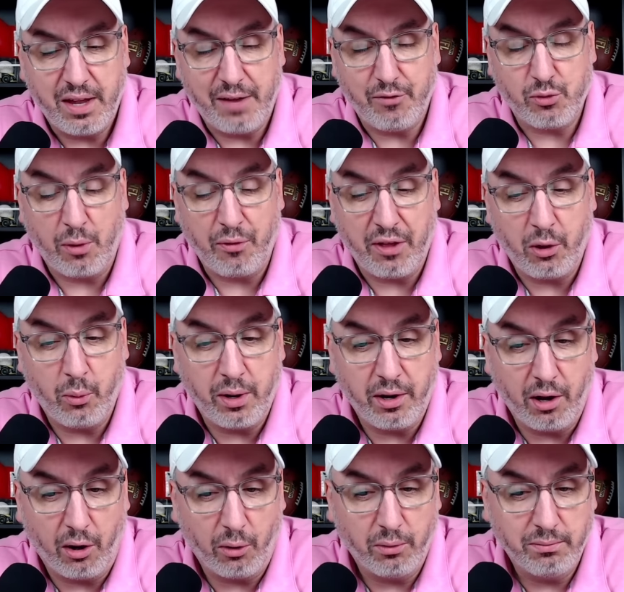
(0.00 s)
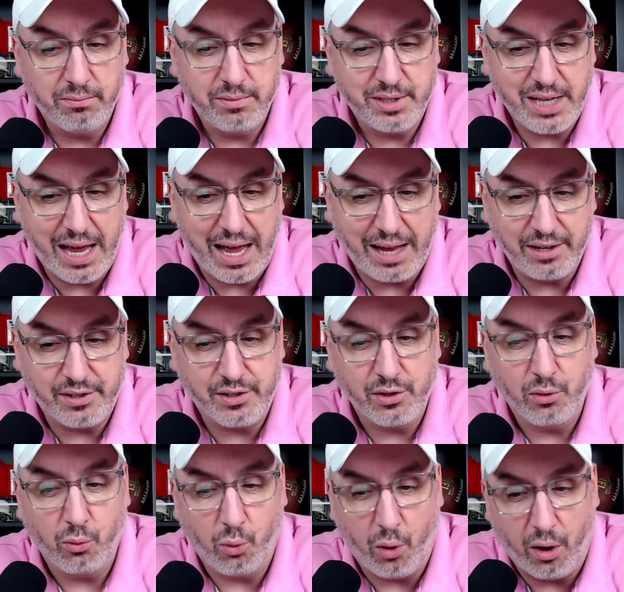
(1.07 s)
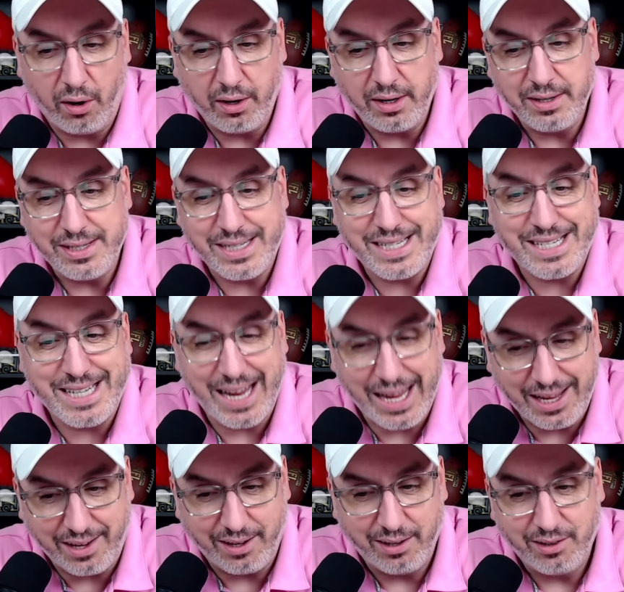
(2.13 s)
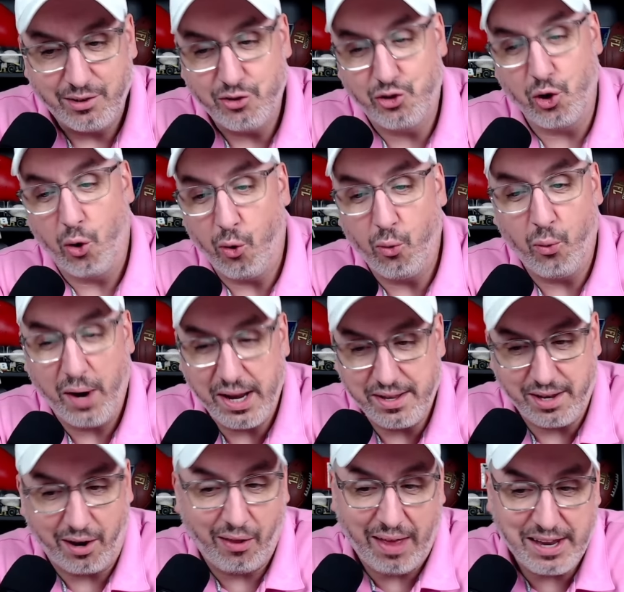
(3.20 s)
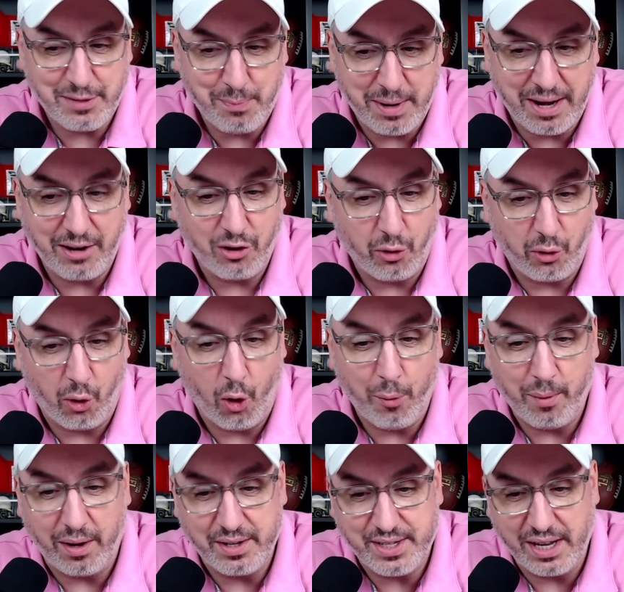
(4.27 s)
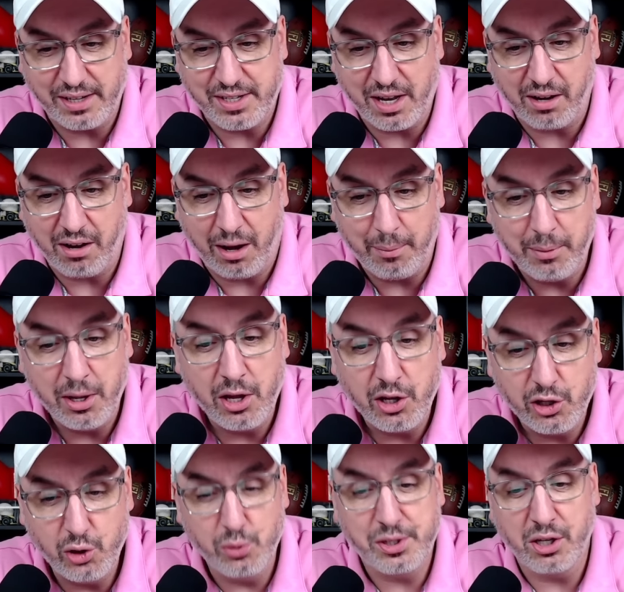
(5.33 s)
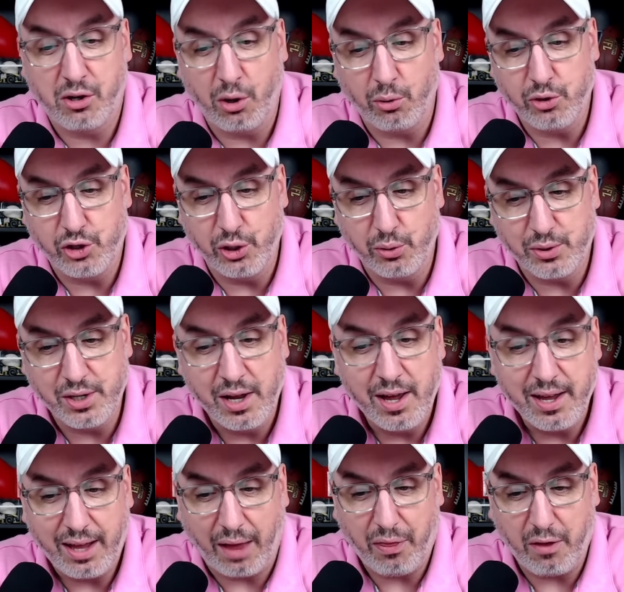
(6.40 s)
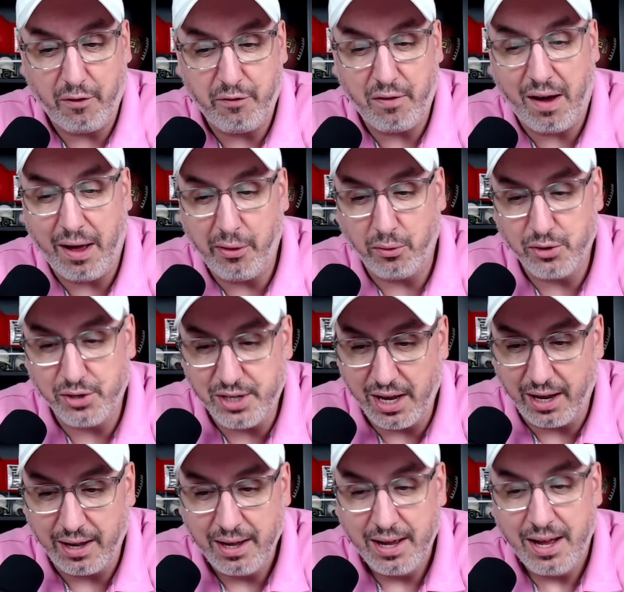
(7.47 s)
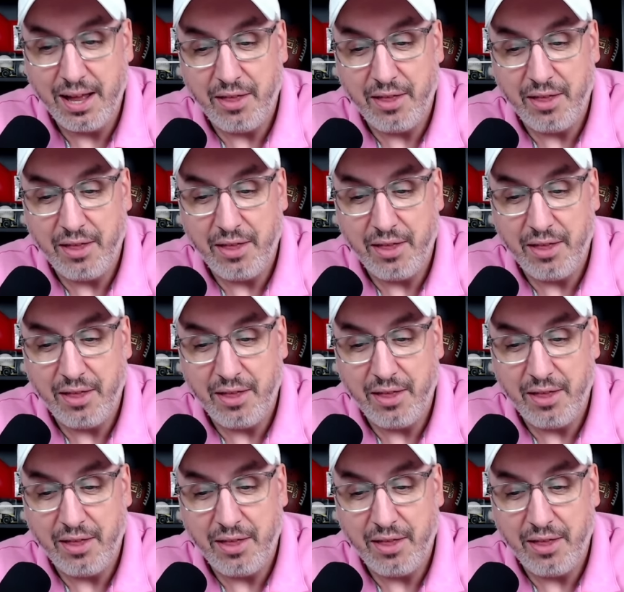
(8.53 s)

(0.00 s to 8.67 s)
If there's one thing we know, dads want steak. Don't wait till the last minute. Go to Omaha Steaks dot com, use the code JUICE, get the Father's Day,